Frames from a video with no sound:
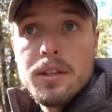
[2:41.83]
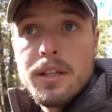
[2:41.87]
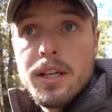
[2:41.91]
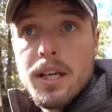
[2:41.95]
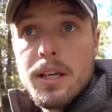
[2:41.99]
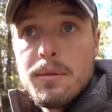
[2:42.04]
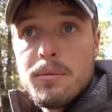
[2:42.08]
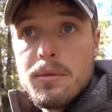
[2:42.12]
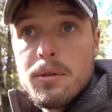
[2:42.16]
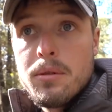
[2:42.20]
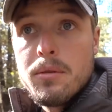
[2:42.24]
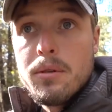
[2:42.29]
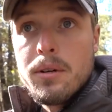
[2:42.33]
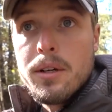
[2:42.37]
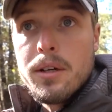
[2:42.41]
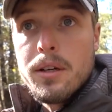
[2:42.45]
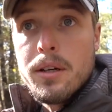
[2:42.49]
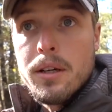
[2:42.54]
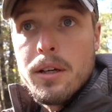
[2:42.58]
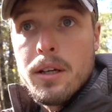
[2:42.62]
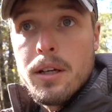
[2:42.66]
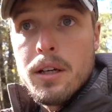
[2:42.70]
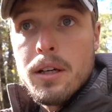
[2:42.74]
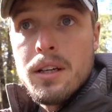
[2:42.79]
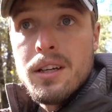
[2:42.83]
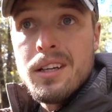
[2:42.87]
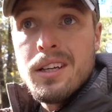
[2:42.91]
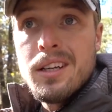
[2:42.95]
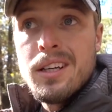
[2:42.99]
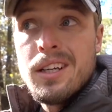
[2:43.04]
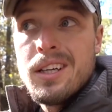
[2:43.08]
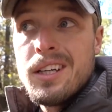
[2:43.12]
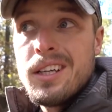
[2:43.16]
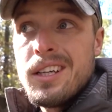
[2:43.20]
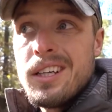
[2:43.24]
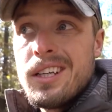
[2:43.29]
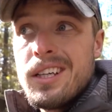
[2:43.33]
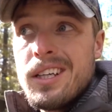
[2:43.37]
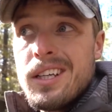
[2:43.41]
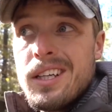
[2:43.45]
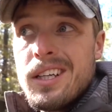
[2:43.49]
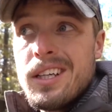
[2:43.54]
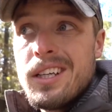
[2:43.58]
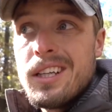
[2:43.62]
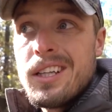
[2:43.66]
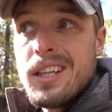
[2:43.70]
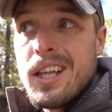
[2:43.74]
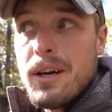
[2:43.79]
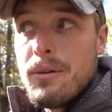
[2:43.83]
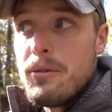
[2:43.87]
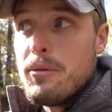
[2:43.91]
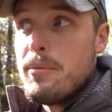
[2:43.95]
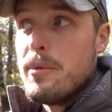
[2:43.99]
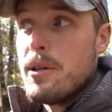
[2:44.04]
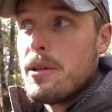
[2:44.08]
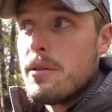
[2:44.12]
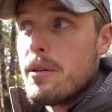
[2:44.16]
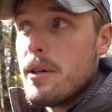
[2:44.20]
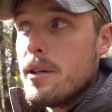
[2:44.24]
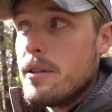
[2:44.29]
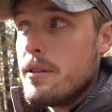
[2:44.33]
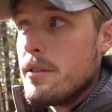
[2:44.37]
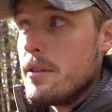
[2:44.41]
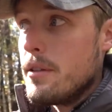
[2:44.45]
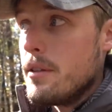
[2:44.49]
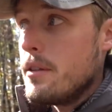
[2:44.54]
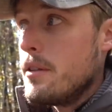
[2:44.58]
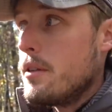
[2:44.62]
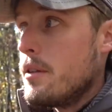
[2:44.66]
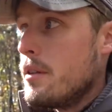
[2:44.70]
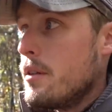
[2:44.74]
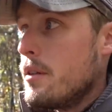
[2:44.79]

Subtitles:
the camera away. That would be crazy.